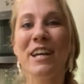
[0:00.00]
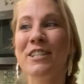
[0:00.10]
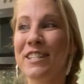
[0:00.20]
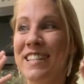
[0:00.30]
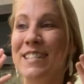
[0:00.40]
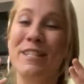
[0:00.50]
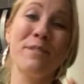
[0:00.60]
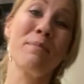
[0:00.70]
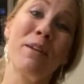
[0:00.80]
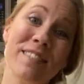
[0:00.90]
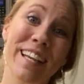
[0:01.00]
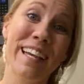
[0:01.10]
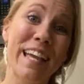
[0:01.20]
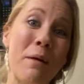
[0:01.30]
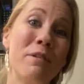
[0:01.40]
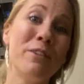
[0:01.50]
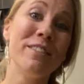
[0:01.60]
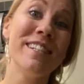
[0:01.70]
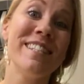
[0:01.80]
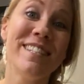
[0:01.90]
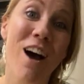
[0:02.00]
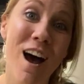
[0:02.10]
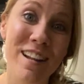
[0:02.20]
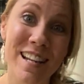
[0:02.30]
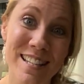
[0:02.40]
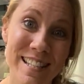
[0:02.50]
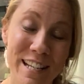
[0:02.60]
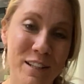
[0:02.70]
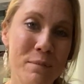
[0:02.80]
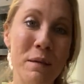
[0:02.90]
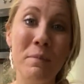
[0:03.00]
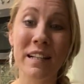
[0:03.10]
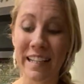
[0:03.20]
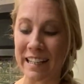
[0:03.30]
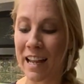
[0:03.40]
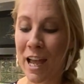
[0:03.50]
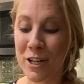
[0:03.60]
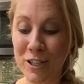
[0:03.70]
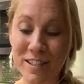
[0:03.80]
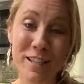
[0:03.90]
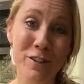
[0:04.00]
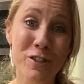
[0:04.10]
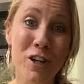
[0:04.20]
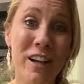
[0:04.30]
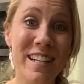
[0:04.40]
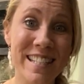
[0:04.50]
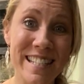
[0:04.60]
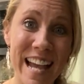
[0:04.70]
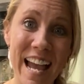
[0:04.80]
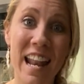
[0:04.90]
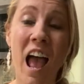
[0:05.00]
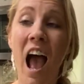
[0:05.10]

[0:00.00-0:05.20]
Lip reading: Just because it smells like a chemical does not necessarily mean clean. Just because your junk is dead.